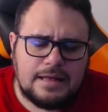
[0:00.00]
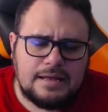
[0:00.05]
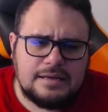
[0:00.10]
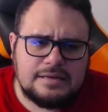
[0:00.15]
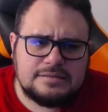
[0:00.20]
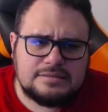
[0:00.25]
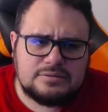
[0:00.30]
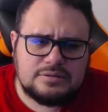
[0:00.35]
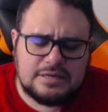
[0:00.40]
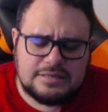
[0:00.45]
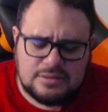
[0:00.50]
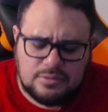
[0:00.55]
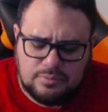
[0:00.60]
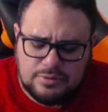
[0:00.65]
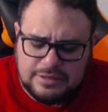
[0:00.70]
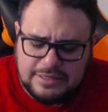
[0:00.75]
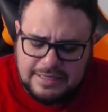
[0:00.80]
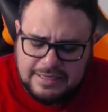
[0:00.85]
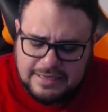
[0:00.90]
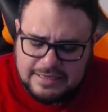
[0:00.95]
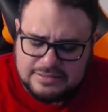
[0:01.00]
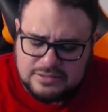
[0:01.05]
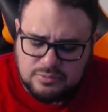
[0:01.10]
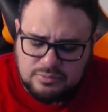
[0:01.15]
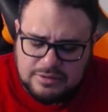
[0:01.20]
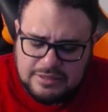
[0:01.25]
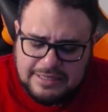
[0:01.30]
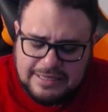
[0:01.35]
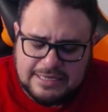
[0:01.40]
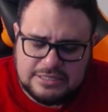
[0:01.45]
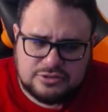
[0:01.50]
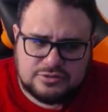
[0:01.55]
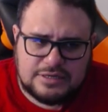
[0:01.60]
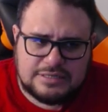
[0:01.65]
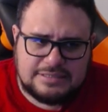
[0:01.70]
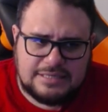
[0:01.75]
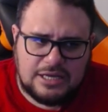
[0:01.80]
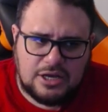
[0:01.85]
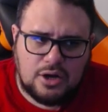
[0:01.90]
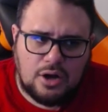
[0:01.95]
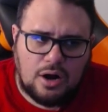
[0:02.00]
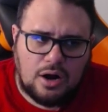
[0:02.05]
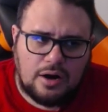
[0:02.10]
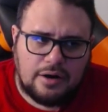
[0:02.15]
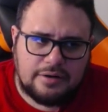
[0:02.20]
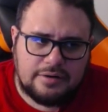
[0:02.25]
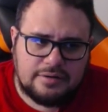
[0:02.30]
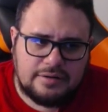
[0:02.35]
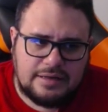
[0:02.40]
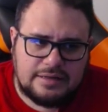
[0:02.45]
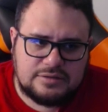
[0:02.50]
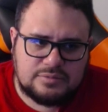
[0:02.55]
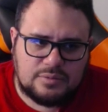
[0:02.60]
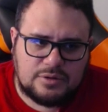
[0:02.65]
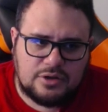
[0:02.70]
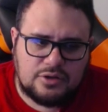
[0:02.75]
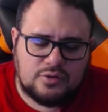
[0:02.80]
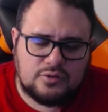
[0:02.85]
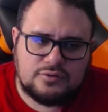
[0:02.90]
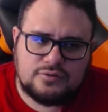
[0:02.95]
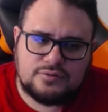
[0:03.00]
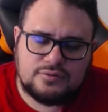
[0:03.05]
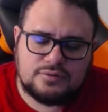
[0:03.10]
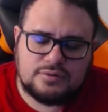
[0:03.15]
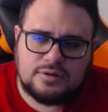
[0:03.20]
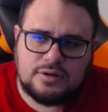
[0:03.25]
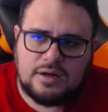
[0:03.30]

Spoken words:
it's a really interesting card. It's one of those